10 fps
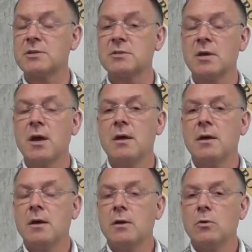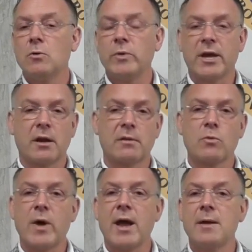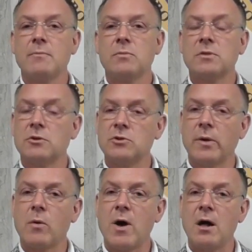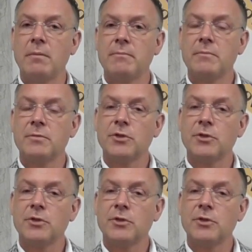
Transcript: crisis, we get out of their way. They're doing well.